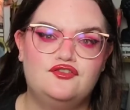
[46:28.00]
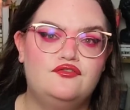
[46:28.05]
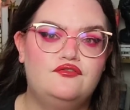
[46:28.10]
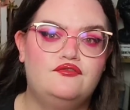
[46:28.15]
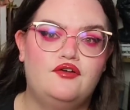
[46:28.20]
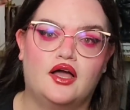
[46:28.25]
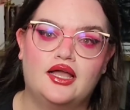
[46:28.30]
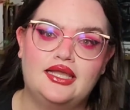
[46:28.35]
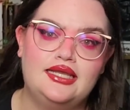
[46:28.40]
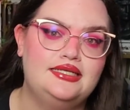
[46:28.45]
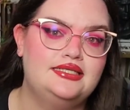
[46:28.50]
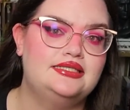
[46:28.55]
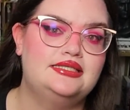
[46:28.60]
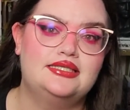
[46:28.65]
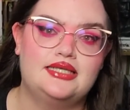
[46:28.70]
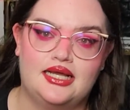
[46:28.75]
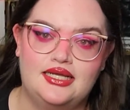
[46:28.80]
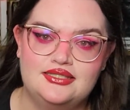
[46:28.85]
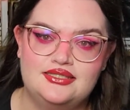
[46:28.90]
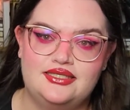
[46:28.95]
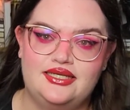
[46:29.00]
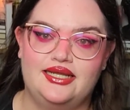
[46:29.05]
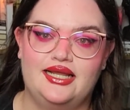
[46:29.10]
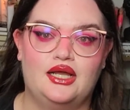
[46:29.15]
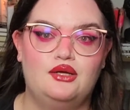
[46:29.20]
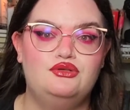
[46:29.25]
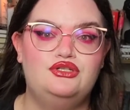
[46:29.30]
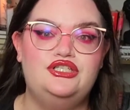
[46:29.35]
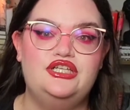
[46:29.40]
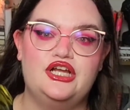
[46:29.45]
fucking disgusting,
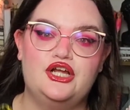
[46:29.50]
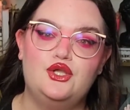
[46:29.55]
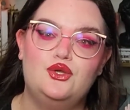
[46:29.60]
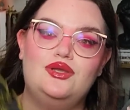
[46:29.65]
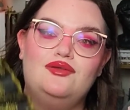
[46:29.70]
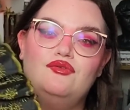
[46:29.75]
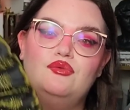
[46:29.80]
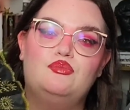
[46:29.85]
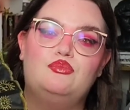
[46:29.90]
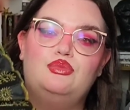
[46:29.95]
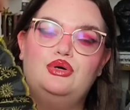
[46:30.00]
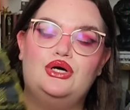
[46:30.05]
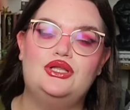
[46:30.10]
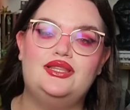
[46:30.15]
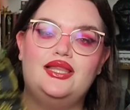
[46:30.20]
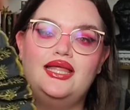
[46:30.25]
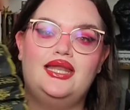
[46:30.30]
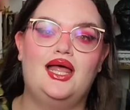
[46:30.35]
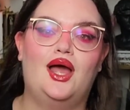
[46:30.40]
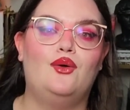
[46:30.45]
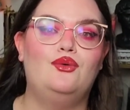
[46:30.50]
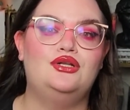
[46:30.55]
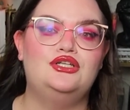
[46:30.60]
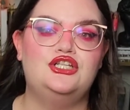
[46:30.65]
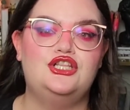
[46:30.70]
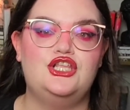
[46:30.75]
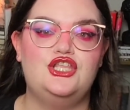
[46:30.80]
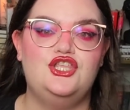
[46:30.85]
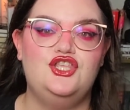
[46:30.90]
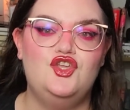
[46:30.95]
how dare you even put that out
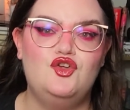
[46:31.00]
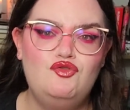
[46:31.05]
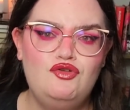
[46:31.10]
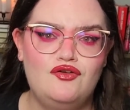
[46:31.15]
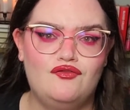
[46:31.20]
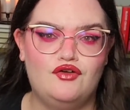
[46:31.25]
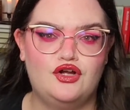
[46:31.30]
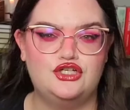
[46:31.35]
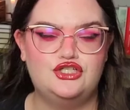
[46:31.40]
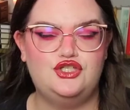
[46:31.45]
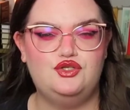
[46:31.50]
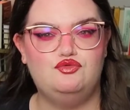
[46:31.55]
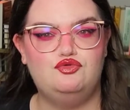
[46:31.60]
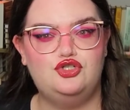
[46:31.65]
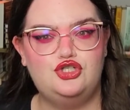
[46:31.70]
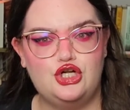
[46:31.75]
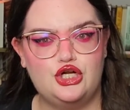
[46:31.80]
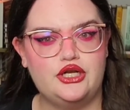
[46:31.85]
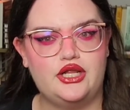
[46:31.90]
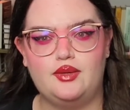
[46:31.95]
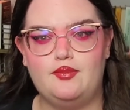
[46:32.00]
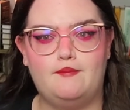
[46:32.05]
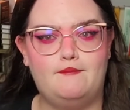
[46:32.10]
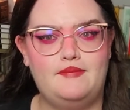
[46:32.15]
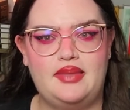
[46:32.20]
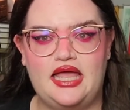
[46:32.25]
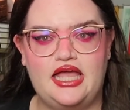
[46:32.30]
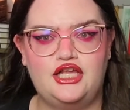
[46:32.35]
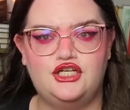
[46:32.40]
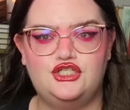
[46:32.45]
into the universe, you dirty
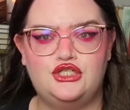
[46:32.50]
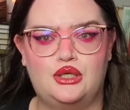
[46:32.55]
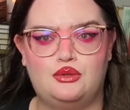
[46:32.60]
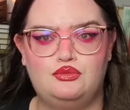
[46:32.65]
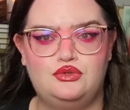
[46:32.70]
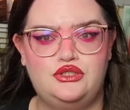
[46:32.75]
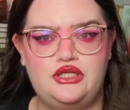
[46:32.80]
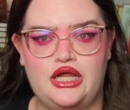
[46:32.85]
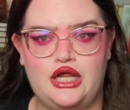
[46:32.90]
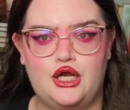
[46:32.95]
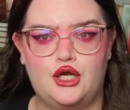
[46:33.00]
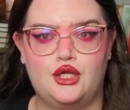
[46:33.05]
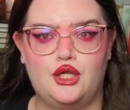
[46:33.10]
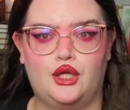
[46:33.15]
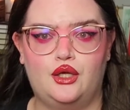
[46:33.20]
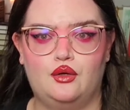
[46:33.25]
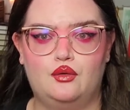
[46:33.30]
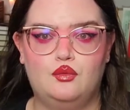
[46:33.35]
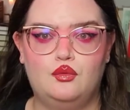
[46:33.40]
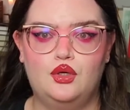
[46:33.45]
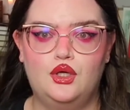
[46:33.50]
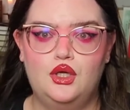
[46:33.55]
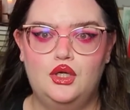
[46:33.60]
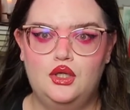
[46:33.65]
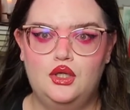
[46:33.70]
bitch, how dare you.